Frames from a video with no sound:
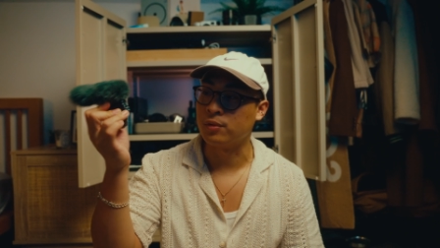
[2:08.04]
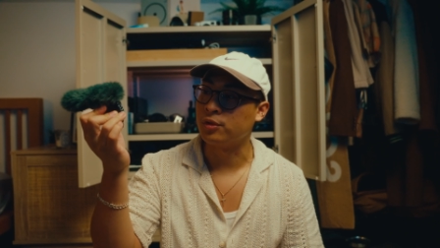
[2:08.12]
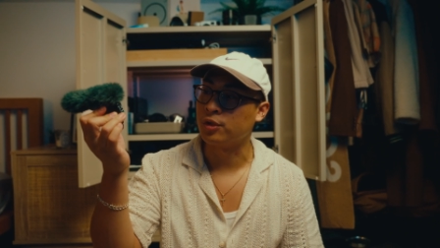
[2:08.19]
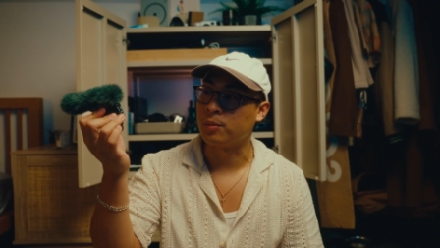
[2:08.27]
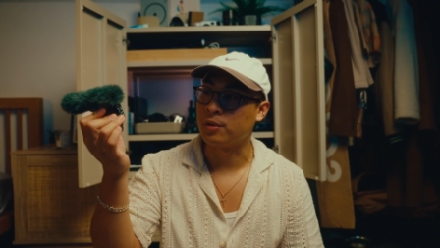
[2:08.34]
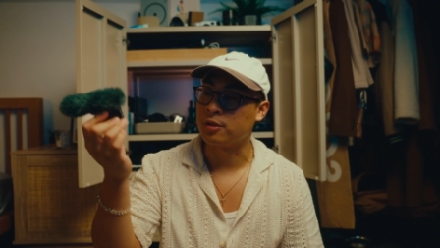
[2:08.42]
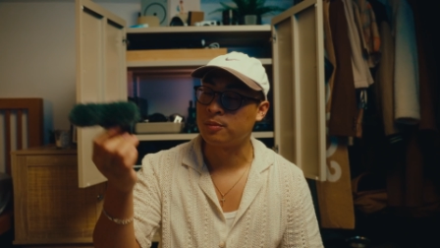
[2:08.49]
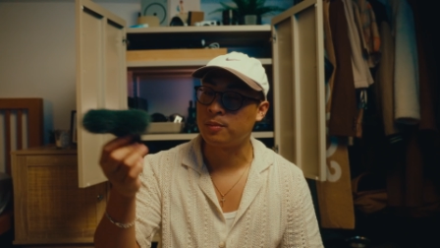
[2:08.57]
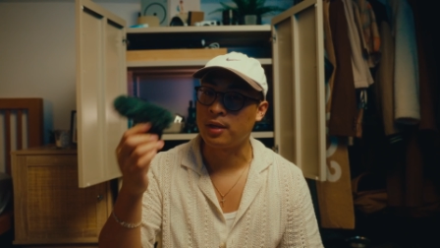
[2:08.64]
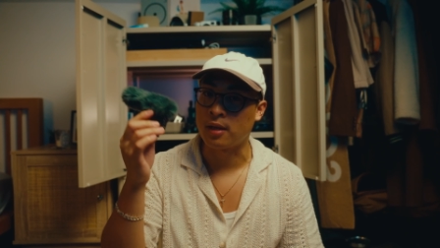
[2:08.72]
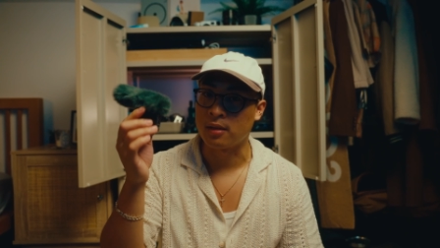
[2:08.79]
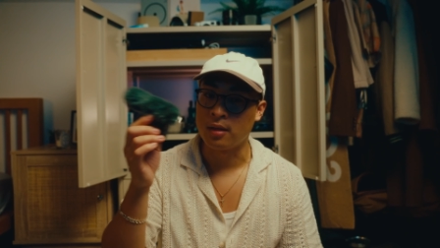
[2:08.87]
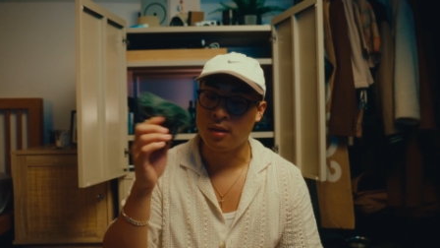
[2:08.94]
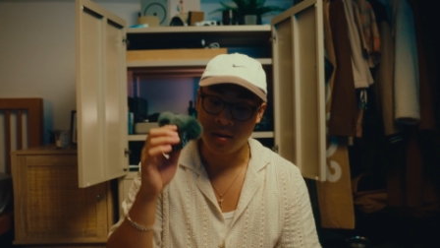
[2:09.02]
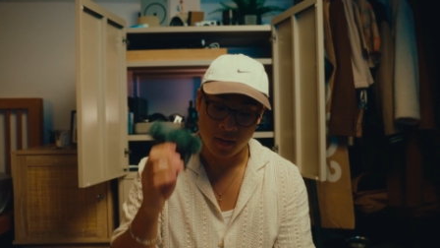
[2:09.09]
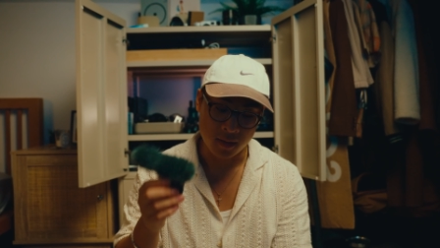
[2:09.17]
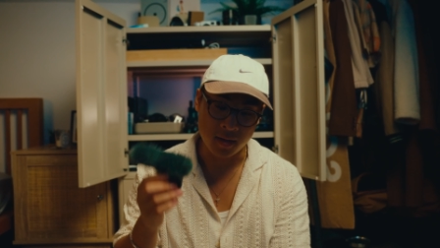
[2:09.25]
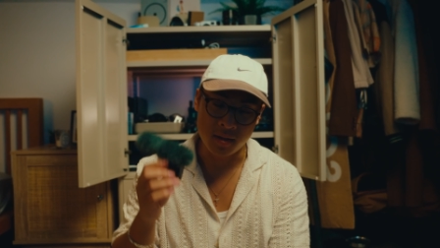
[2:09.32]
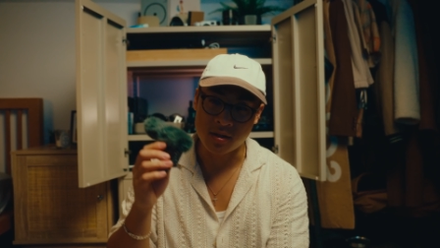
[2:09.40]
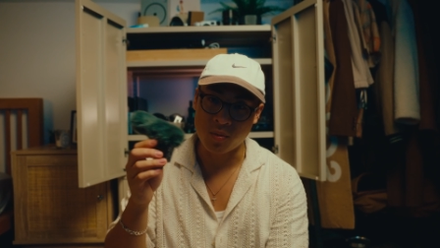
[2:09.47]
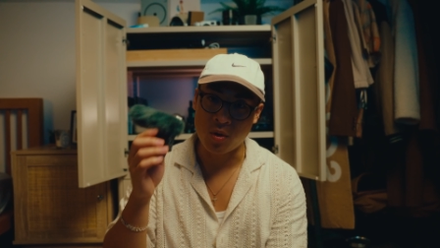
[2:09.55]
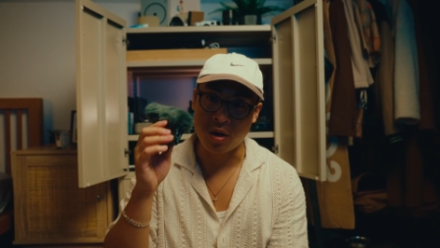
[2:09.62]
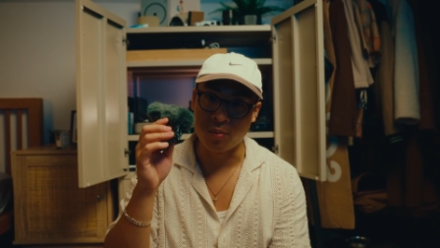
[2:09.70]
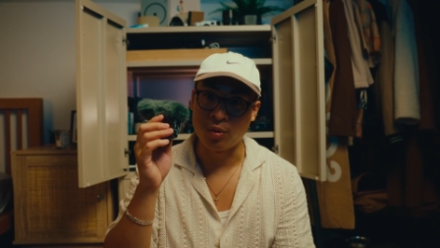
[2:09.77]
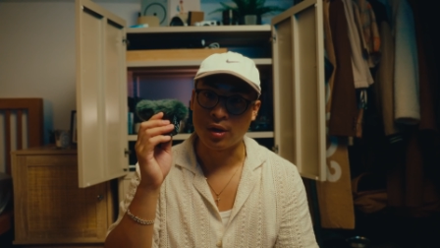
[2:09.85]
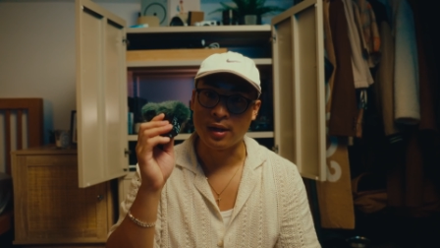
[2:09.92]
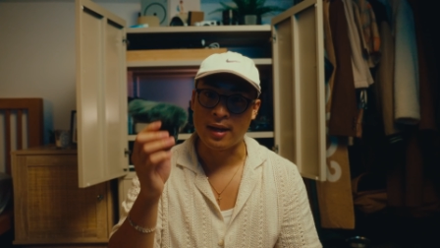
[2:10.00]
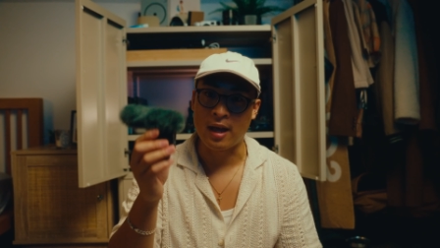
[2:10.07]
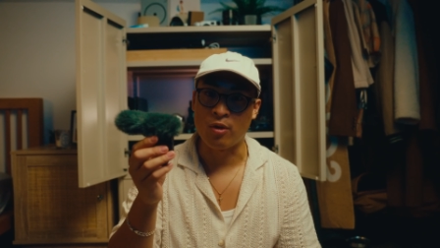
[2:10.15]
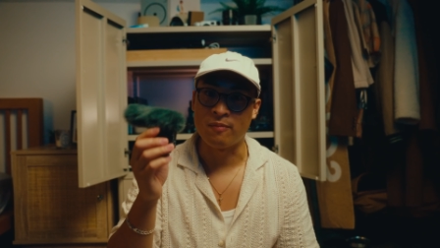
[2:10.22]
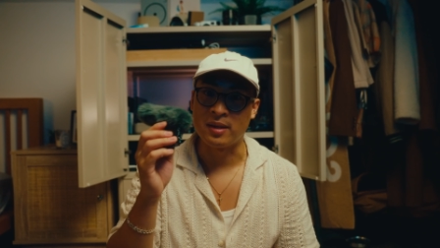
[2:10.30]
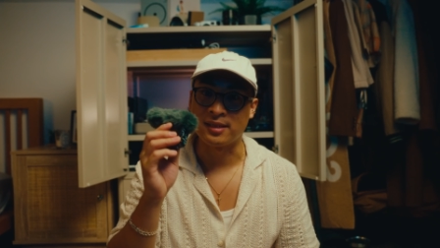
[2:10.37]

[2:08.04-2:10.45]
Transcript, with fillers: audio modes. But yeah, these are what I'm rocking now with my